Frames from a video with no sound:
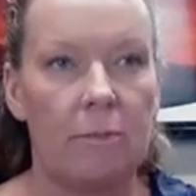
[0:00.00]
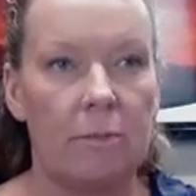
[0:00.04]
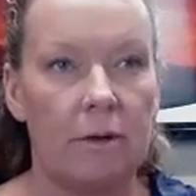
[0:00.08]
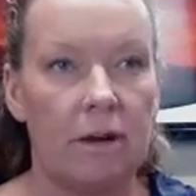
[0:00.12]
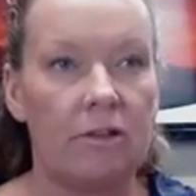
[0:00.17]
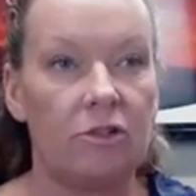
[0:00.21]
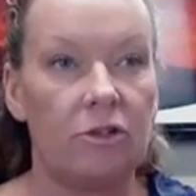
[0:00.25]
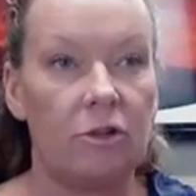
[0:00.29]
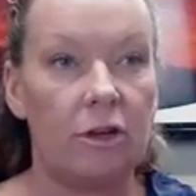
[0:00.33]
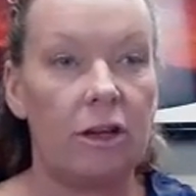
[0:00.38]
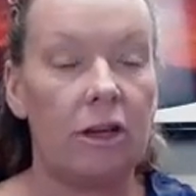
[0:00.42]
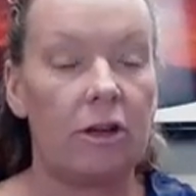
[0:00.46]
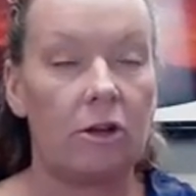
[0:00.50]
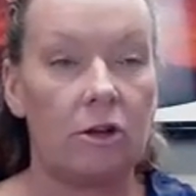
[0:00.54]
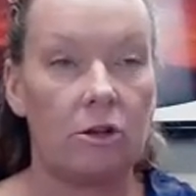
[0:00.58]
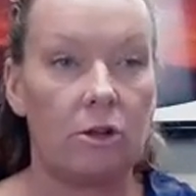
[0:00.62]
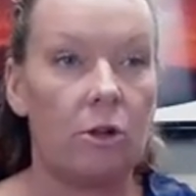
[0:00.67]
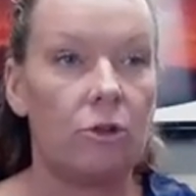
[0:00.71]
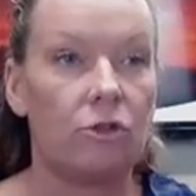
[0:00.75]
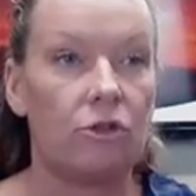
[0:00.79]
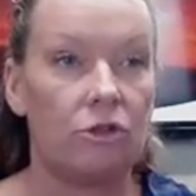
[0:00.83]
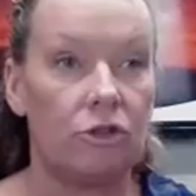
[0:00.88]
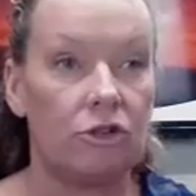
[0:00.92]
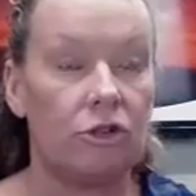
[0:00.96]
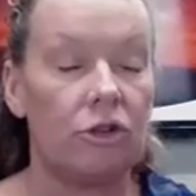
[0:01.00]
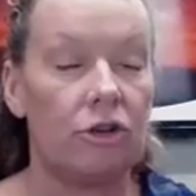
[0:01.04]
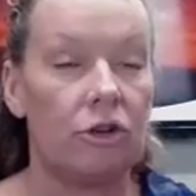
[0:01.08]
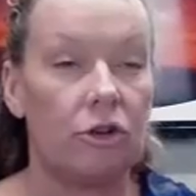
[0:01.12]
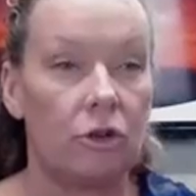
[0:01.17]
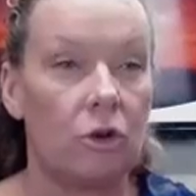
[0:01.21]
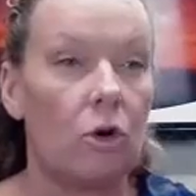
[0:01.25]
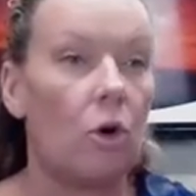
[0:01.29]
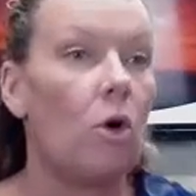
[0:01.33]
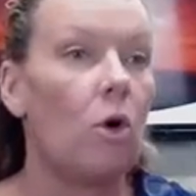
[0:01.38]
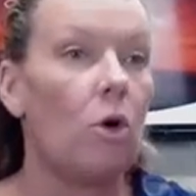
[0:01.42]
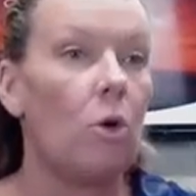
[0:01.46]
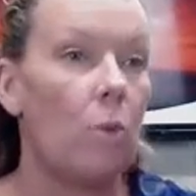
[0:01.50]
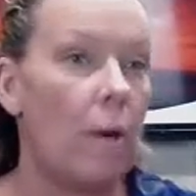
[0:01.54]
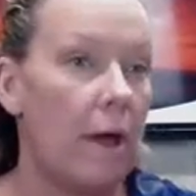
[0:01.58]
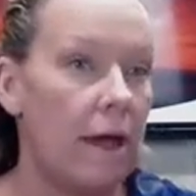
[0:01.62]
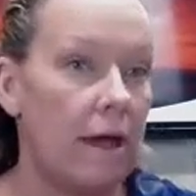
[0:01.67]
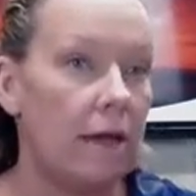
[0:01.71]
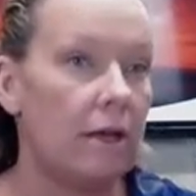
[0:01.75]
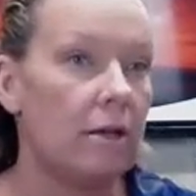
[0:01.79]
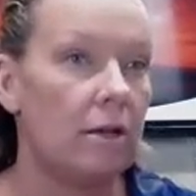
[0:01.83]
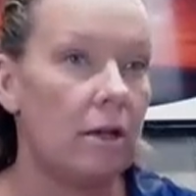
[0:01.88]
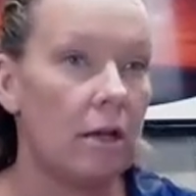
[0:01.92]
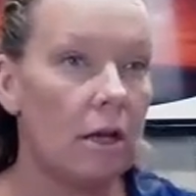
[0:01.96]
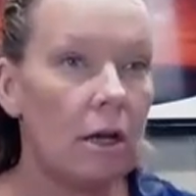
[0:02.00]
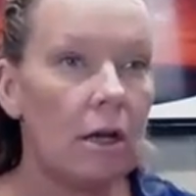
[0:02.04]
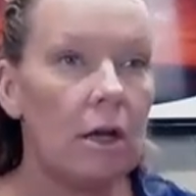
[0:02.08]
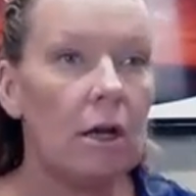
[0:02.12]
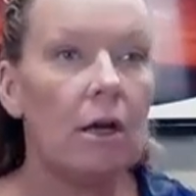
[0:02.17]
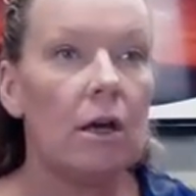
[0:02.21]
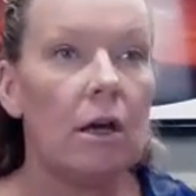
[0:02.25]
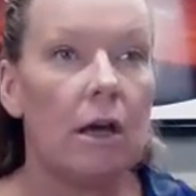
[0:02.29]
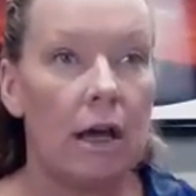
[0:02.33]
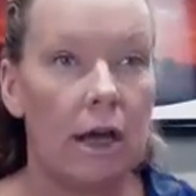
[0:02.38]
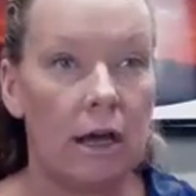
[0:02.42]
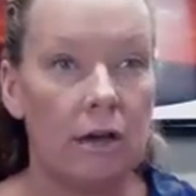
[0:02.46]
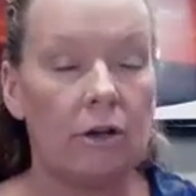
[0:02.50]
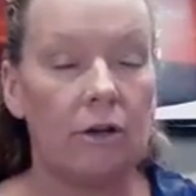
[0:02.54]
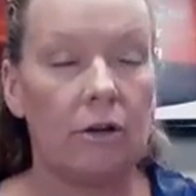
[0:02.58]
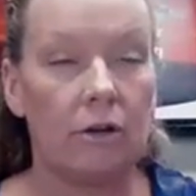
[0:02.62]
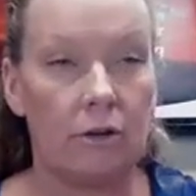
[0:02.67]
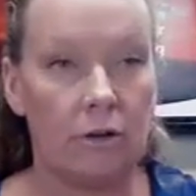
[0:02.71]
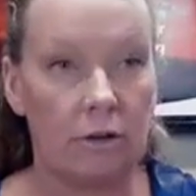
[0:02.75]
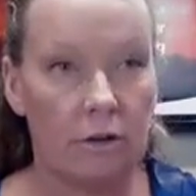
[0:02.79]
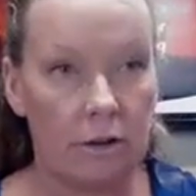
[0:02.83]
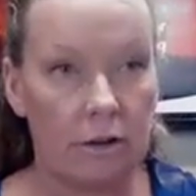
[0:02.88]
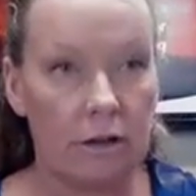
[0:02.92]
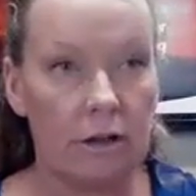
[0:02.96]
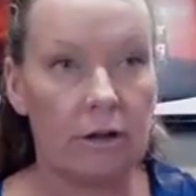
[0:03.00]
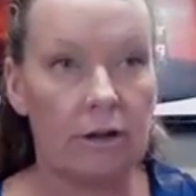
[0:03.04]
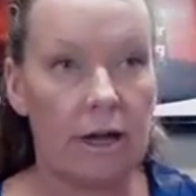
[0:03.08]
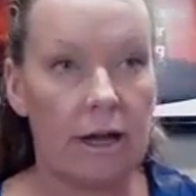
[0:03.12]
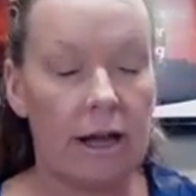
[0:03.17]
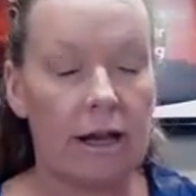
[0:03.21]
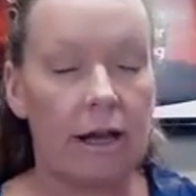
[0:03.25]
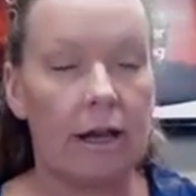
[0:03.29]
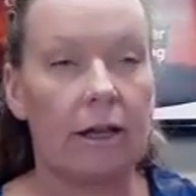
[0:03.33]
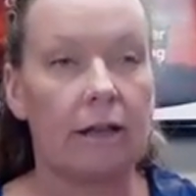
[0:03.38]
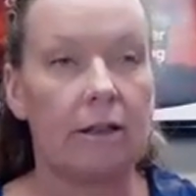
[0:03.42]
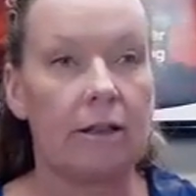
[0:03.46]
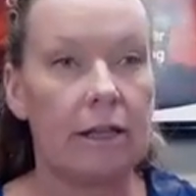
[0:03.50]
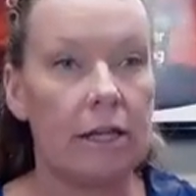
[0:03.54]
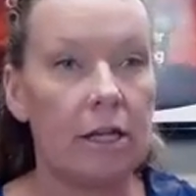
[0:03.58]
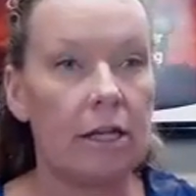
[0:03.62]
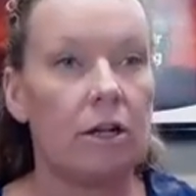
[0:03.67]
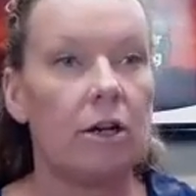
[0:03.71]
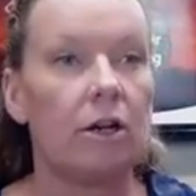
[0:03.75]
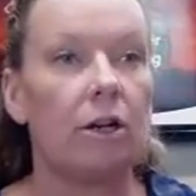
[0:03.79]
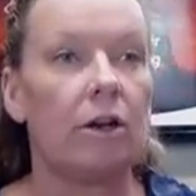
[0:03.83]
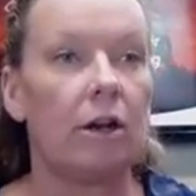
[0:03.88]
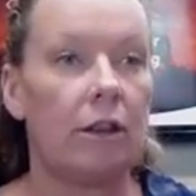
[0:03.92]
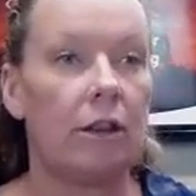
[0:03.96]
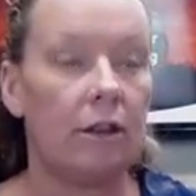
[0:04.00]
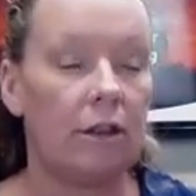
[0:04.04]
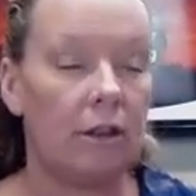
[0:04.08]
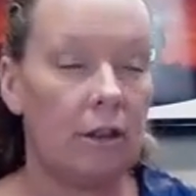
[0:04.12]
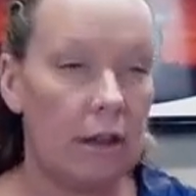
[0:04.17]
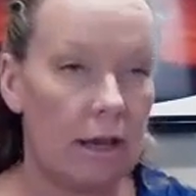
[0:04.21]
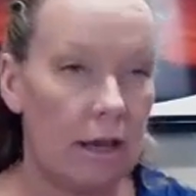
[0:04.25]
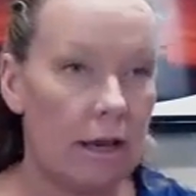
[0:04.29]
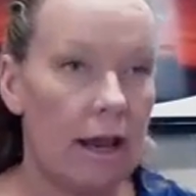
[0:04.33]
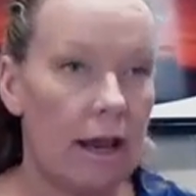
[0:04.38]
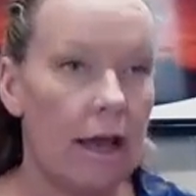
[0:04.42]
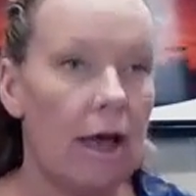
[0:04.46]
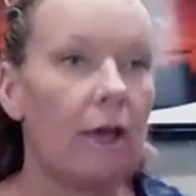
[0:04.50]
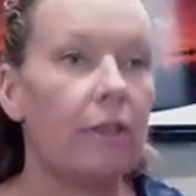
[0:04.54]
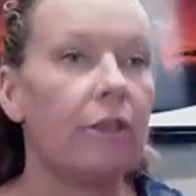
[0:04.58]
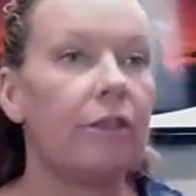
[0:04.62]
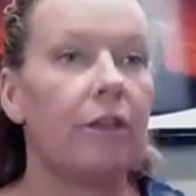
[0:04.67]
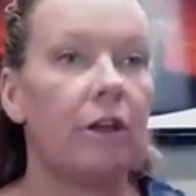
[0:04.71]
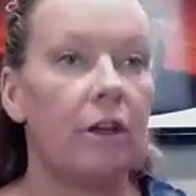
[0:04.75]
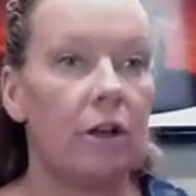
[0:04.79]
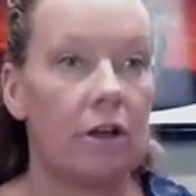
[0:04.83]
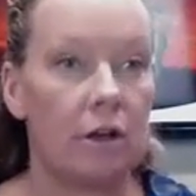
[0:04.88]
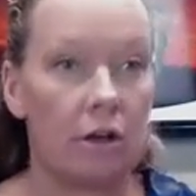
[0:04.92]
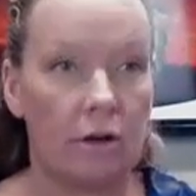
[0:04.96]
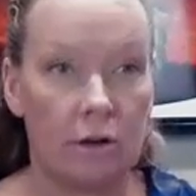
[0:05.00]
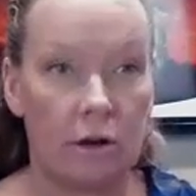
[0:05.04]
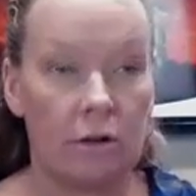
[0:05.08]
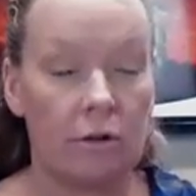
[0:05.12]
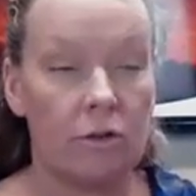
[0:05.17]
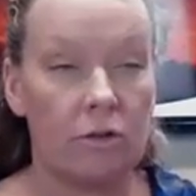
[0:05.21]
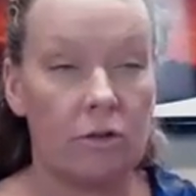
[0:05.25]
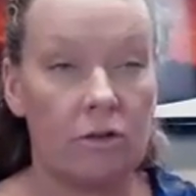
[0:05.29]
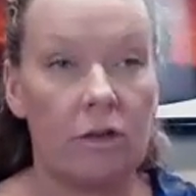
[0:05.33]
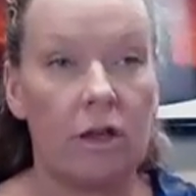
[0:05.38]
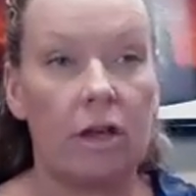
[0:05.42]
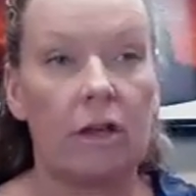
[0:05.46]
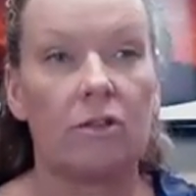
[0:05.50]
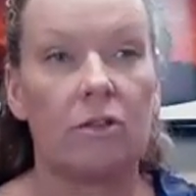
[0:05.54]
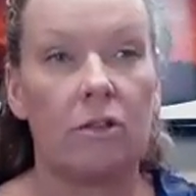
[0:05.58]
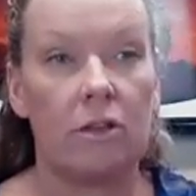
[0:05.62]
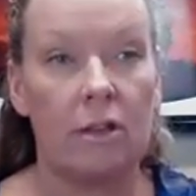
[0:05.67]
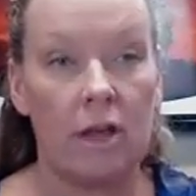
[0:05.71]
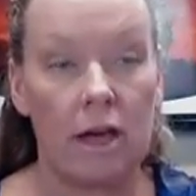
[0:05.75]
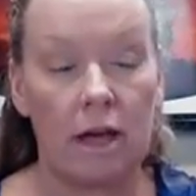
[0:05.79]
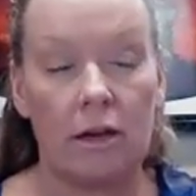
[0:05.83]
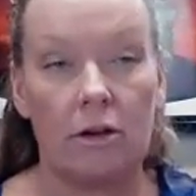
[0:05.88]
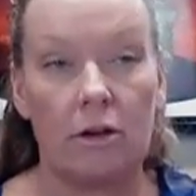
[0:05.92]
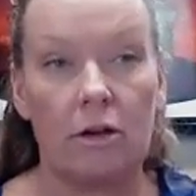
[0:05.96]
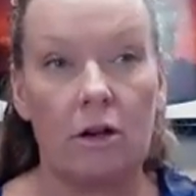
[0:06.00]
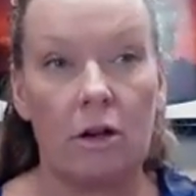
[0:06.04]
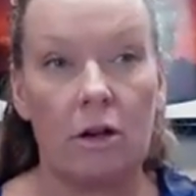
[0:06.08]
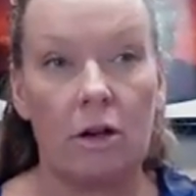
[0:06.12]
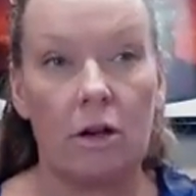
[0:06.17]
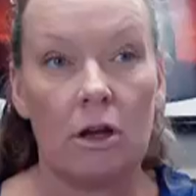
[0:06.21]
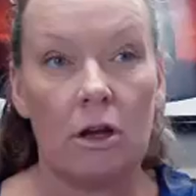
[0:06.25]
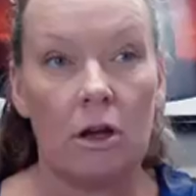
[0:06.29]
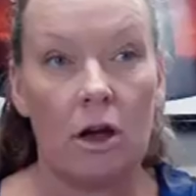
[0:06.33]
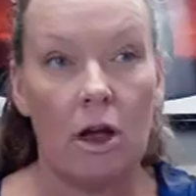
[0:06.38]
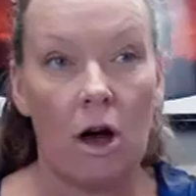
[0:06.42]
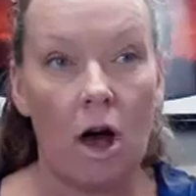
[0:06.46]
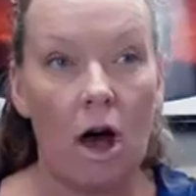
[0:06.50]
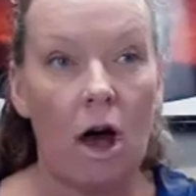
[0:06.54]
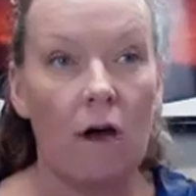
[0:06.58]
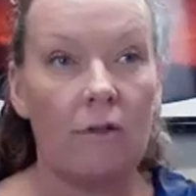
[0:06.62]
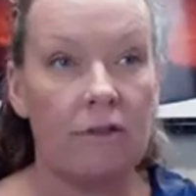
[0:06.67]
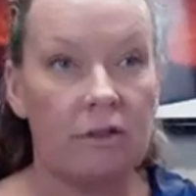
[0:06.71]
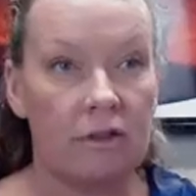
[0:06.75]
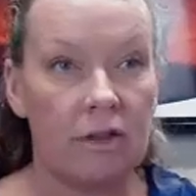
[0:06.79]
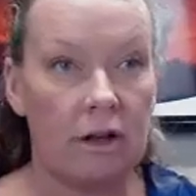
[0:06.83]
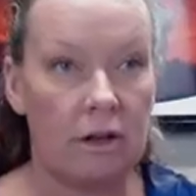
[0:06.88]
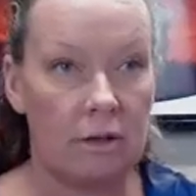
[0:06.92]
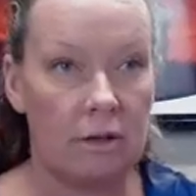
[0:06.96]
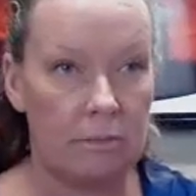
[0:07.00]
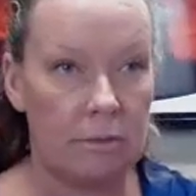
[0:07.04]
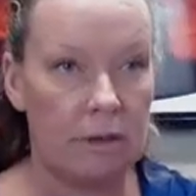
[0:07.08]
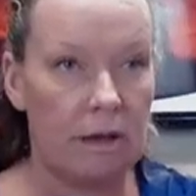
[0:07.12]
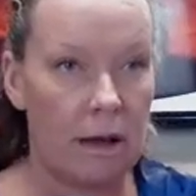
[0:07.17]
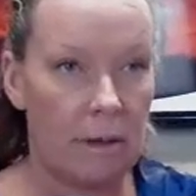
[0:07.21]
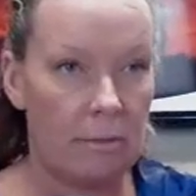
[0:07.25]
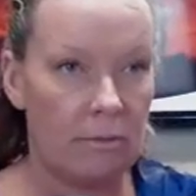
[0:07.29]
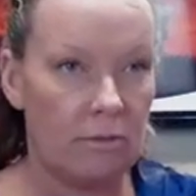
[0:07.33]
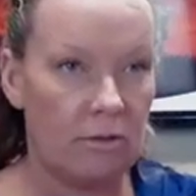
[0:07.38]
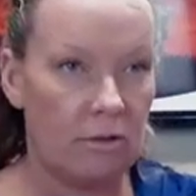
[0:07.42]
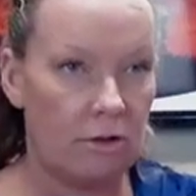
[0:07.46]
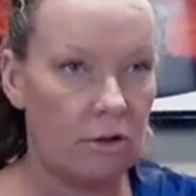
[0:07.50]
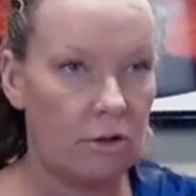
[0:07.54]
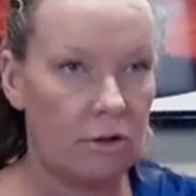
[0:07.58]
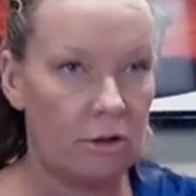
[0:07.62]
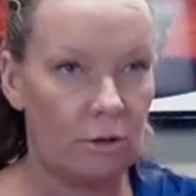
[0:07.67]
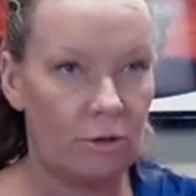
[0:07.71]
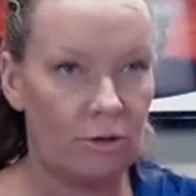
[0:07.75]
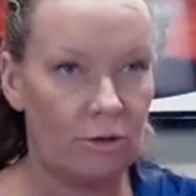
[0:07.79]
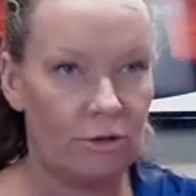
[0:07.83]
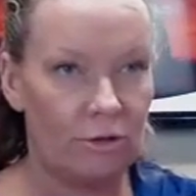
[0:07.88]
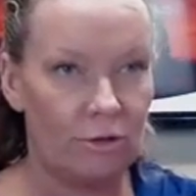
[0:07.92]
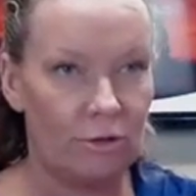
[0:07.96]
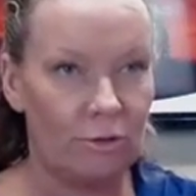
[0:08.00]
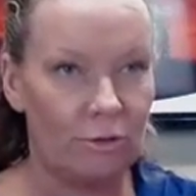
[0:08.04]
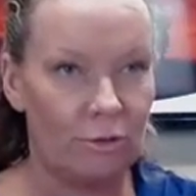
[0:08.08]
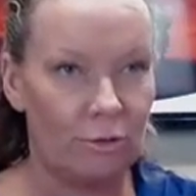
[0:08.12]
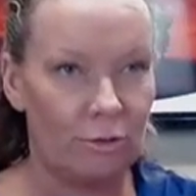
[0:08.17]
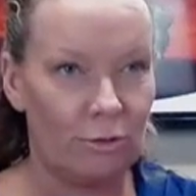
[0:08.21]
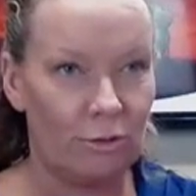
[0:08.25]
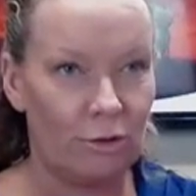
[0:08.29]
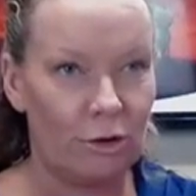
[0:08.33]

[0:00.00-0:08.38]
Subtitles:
And as you get closer to your goal weight, and you're getting leaner and healthier and all those things, then all of a sudden it becomes a closer